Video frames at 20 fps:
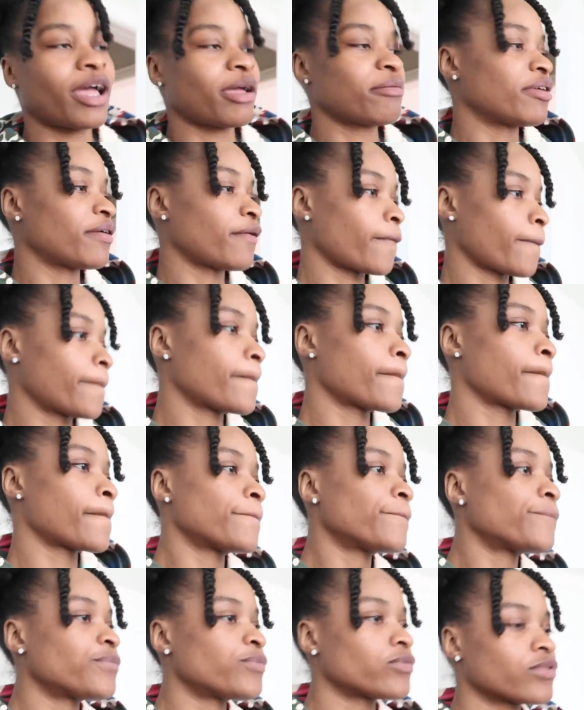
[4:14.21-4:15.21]
Baby,
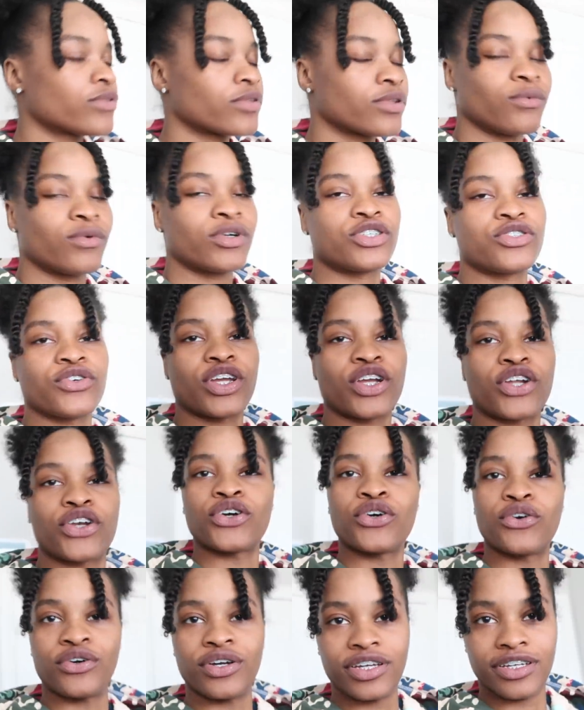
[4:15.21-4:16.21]
what you in here
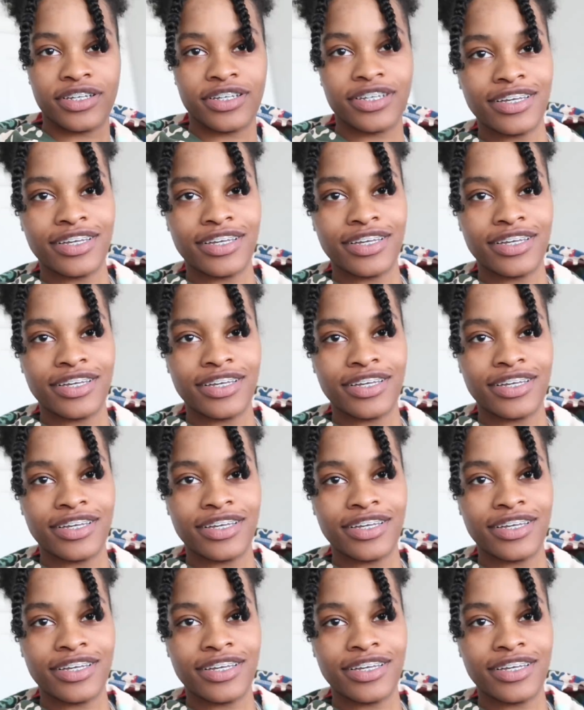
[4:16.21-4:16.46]
doing?